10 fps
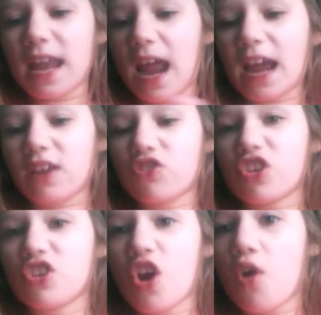and I
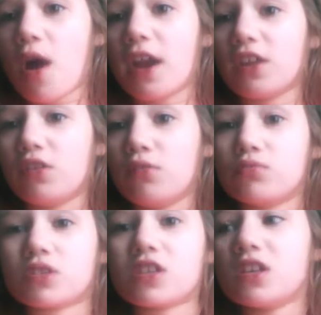should know how to
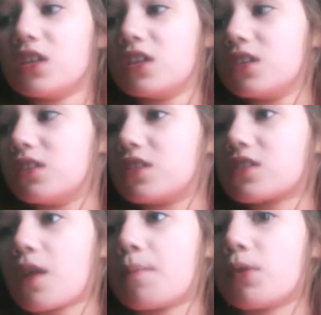use this
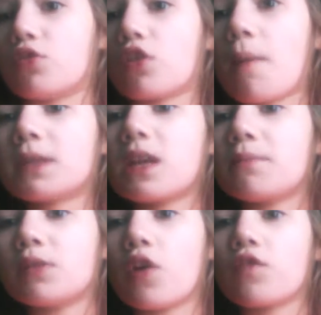type of glue. Comment
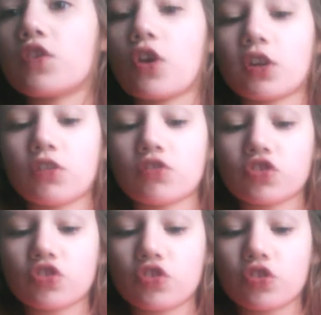down below if you know how to use
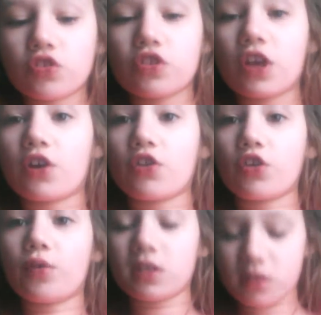this glue, stick
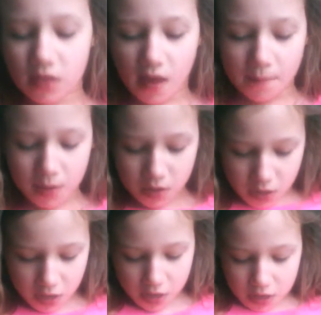glue and slime.
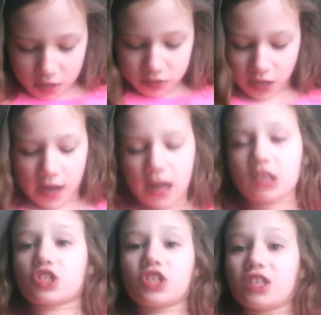Because I
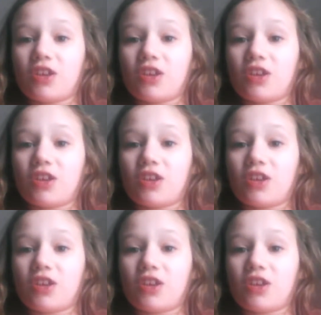actually